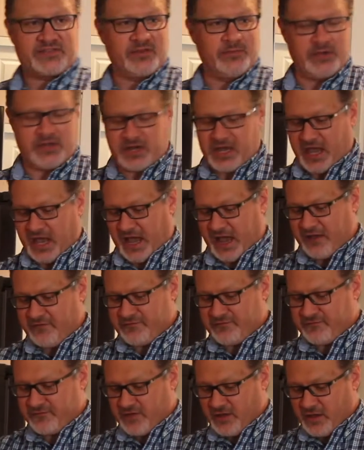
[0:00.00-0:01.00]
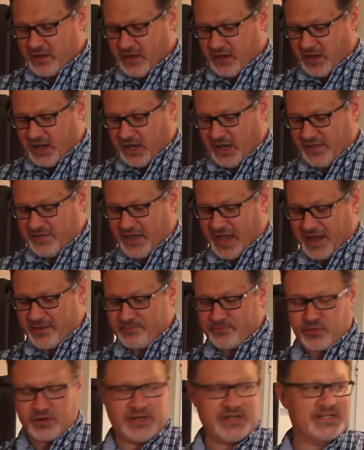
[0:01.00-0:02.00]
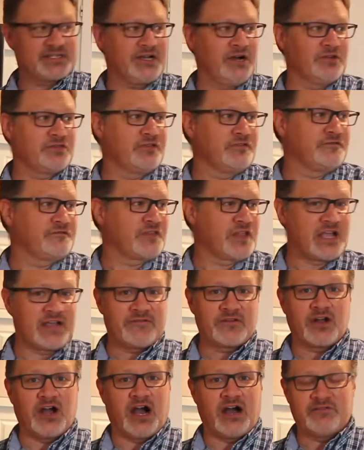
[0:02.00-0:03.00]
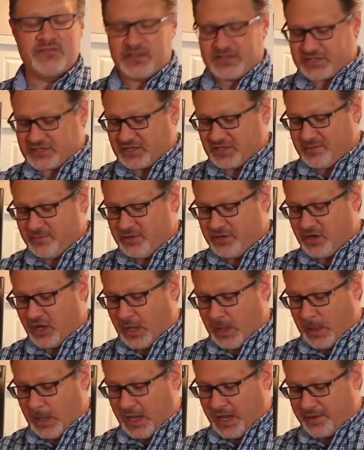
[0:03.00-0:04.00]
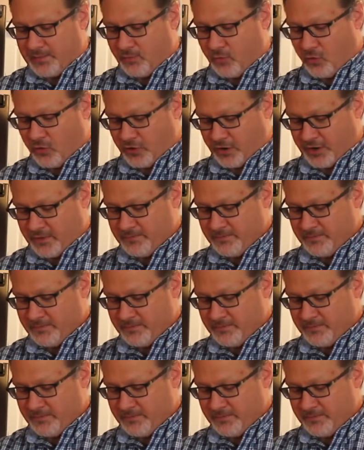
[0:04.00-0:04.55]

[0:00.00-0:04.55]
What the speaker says: them in half. That brings out the flavor of the cinnamon a lot more.